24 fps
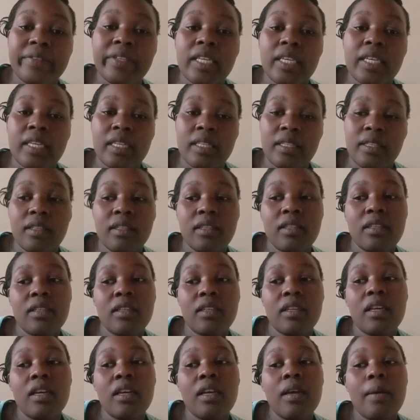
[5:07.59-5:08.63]
its
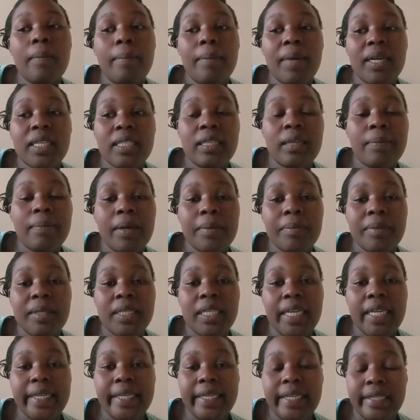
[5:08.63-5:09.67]
maximum
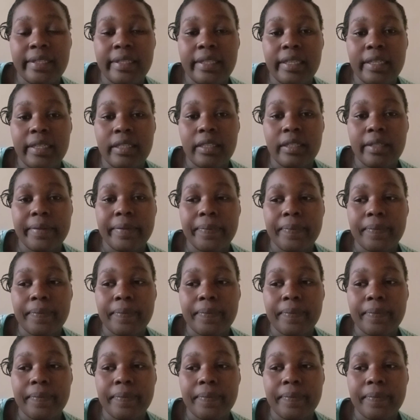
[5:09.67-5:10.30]
dry density.